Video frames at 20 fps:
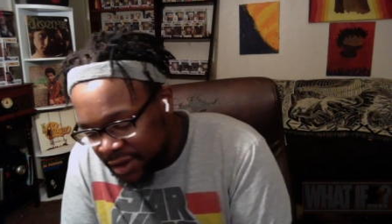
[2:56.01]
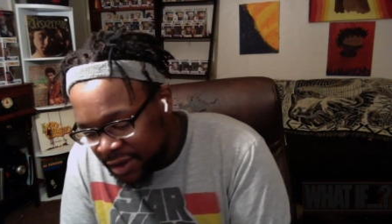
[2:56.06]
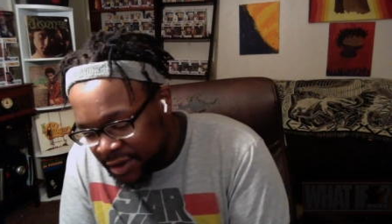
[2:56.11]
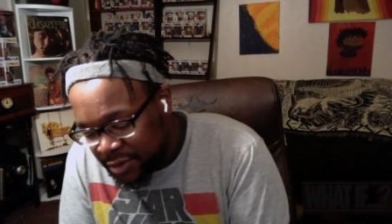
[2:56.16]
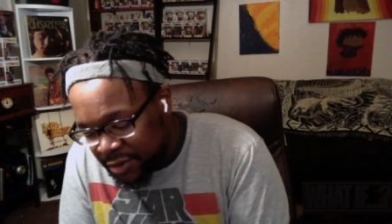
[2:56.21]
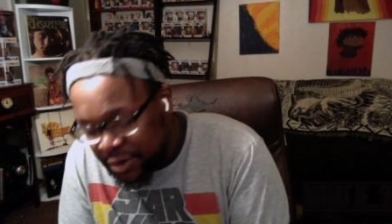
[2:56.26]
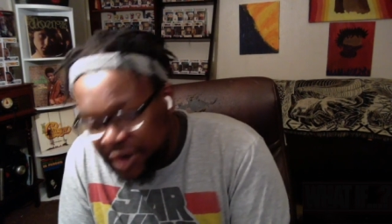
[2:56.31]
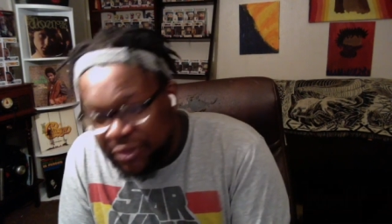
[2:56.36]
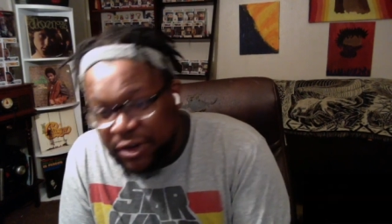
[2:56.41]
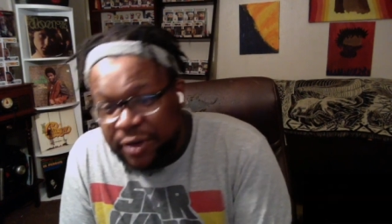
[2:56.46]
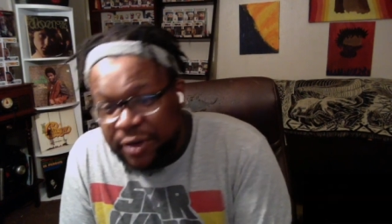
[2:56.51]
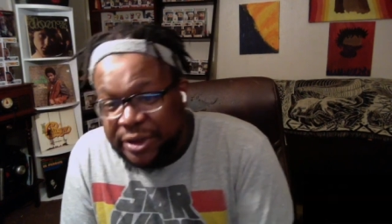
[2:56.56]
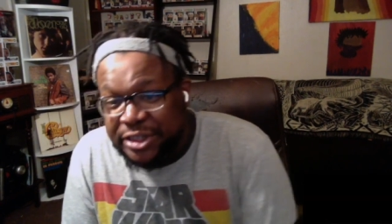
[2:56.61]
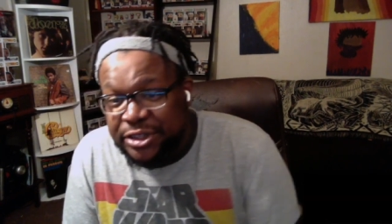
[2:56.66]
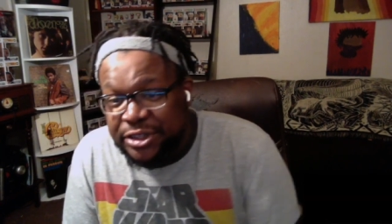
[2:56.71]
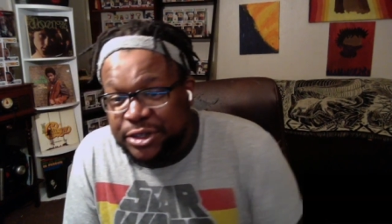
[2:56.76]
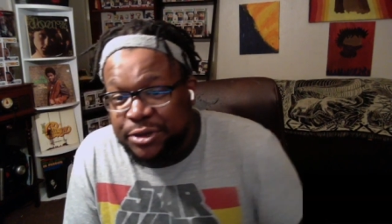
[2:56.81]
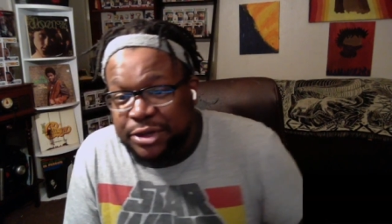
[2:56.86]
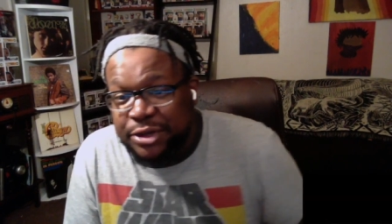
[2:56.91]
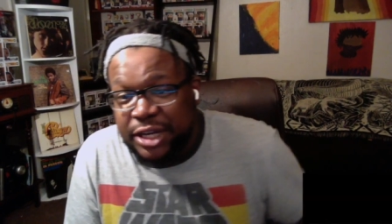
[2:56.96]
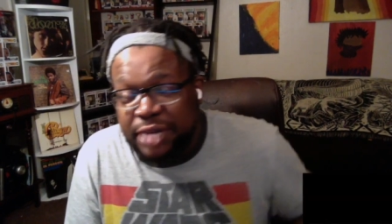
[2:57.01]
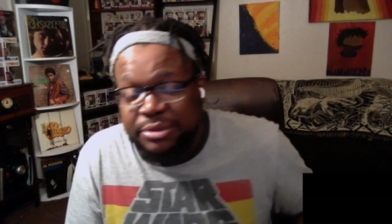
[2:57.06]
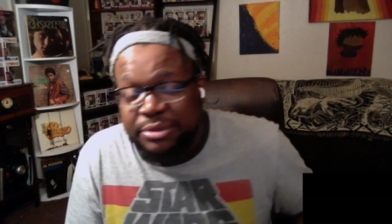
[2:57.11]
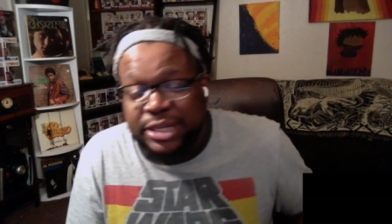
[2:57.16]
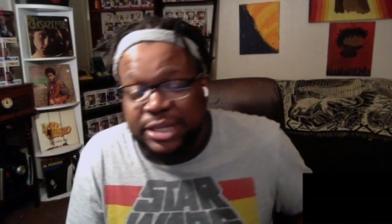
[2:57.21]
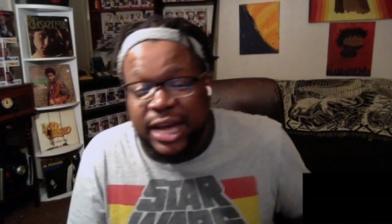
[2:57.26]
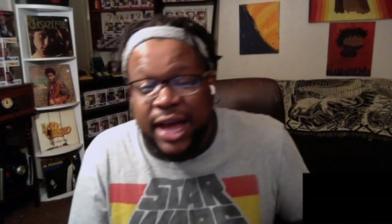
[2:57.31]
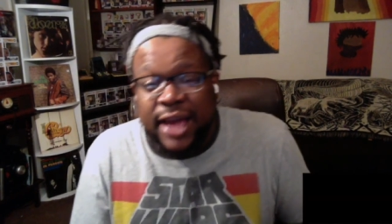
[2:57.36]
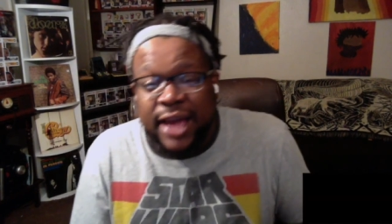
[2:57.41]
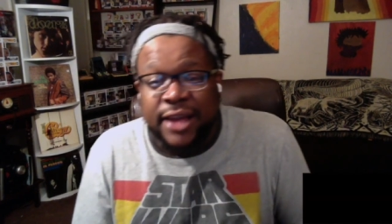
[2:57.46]
What if I wasn't so damn
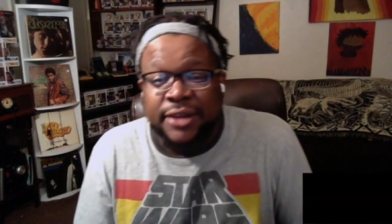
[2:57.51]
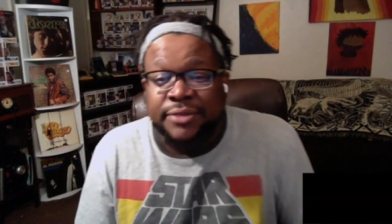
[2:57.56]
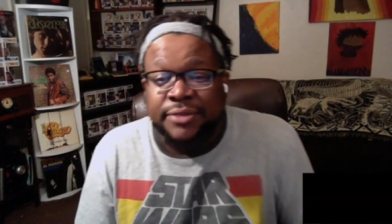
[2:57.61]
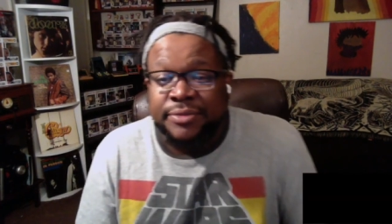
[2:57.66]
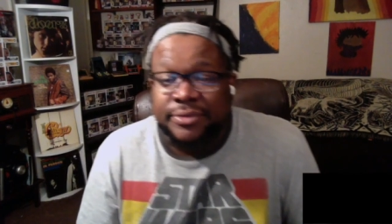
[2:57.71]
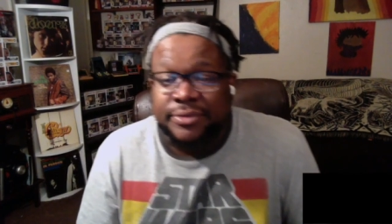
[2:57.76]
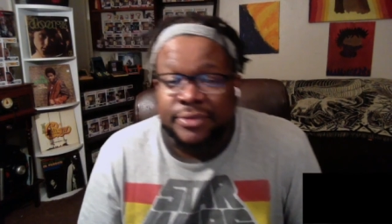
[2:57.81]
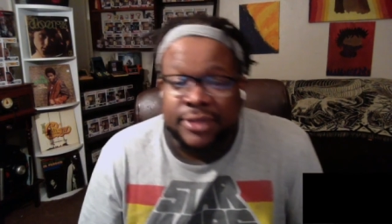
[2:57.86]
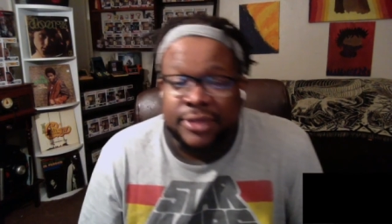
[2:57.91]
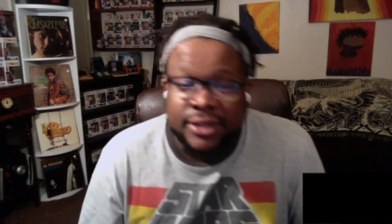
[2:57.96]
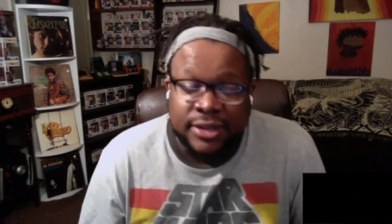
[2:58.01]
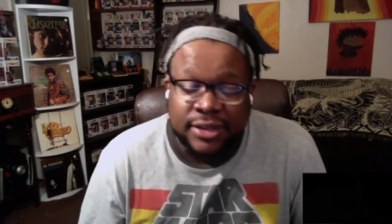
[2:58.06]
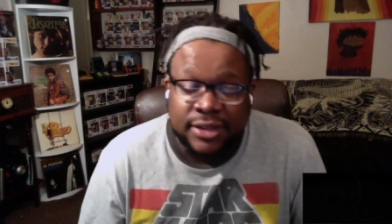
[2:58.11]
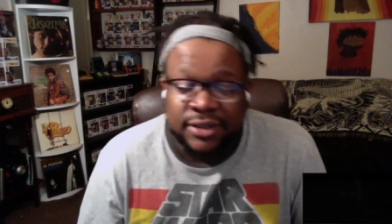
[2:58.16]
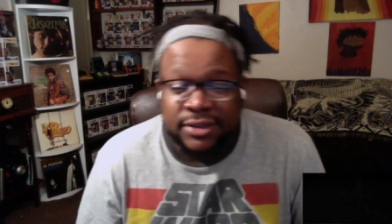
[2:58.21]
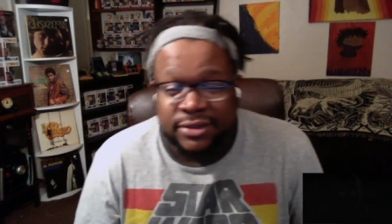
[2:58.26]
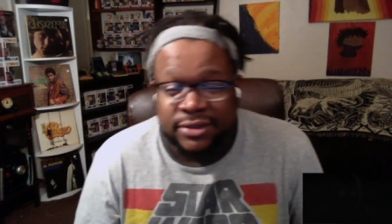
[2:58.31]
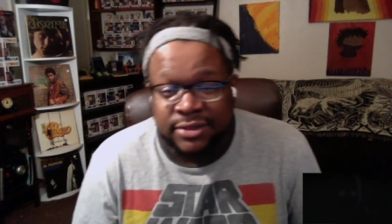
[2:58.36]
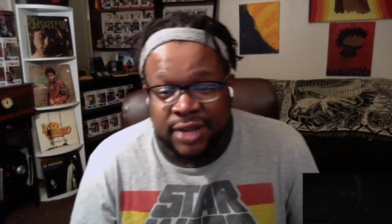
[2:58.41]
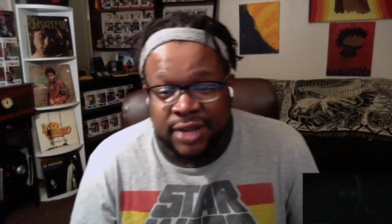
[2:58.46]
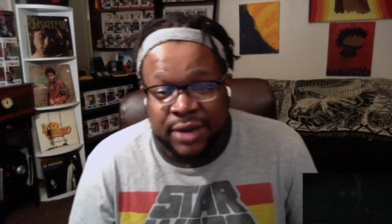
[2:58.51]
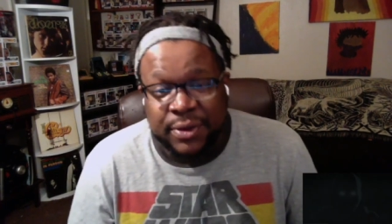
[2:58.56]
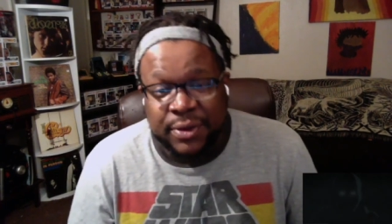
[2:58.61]
tired? I